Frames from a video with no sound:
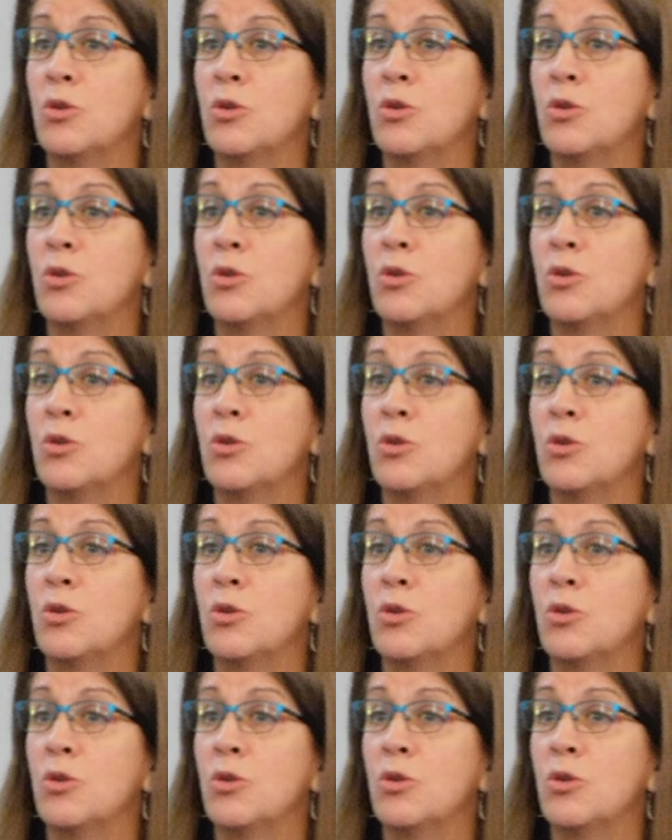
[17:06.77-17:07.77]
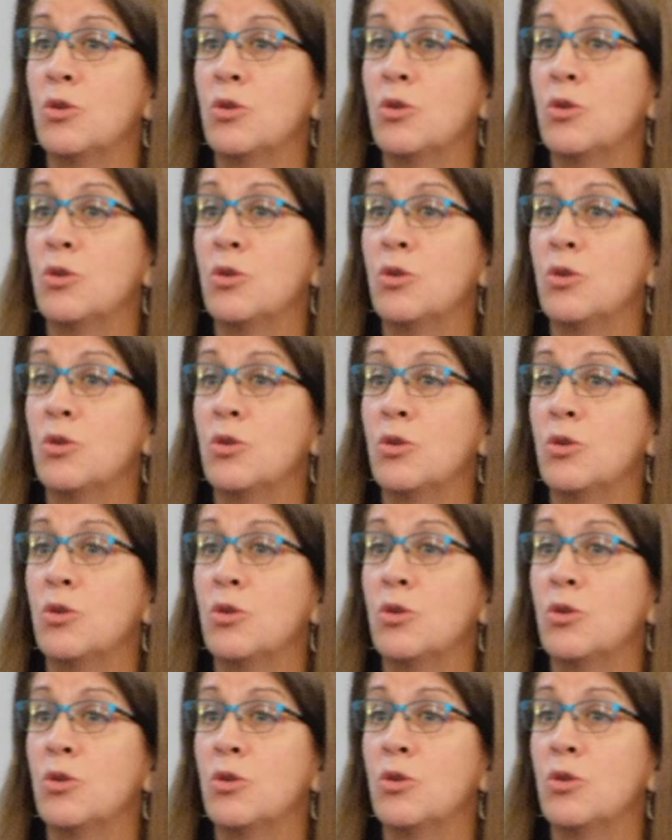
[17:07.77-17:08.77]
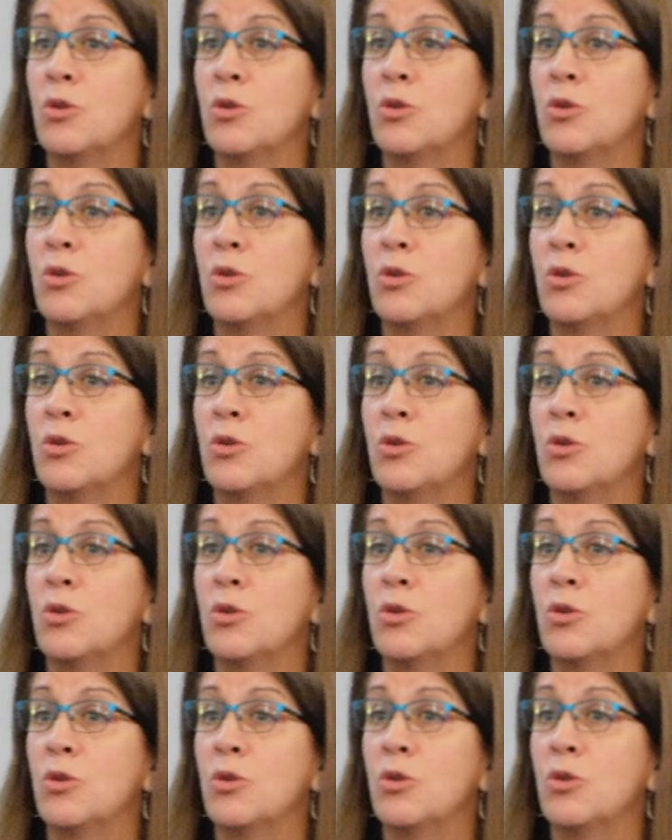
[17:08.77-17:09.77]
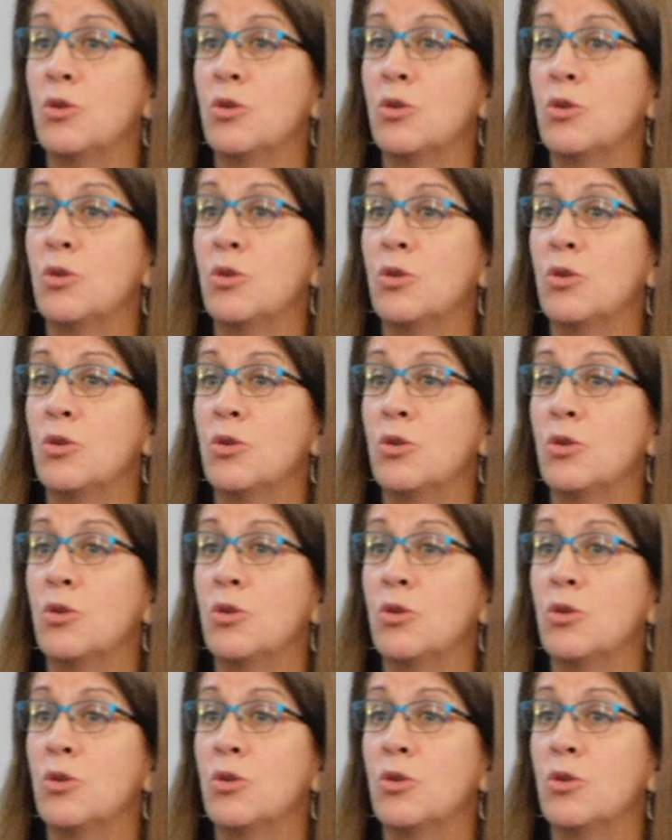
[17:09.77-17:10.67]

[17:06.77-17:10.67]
[no speech]